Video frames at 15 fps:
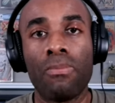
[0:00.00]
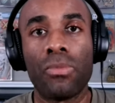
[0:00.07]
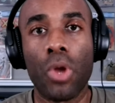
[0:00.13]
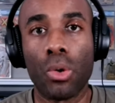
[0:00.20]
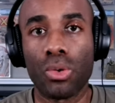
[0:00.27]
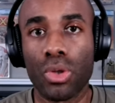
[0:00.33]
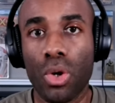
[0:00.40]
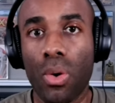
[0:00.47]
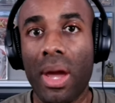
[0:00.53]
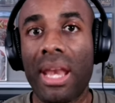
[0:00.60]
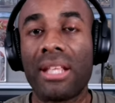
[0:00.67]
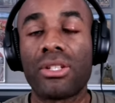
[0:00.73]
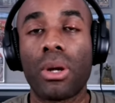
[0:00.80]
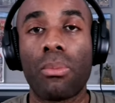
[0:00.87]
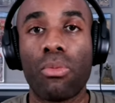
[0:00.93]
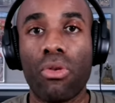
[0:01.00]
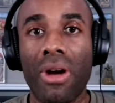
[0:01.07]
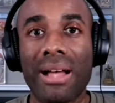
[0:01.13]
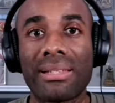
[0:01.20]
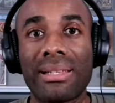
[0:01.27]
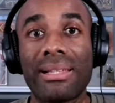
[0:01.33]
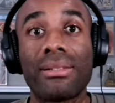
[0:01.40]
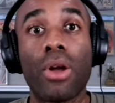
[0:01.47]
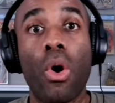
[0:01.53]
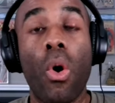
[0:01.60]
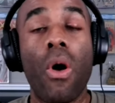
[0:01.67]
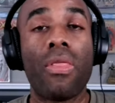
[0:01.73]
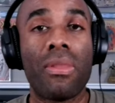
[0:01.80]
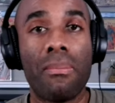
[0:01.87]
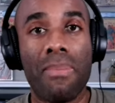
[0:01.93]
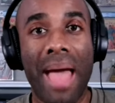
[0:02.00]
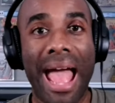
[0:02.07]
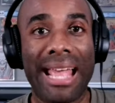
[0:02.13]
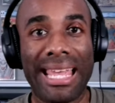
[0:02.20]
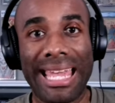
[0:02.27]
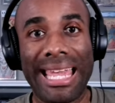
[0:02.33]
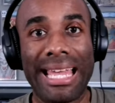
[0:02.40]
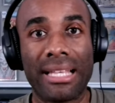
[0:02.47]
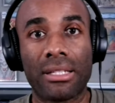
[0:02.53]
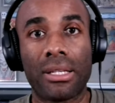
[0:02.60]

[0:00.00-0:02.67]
Those credits are processed on the back end.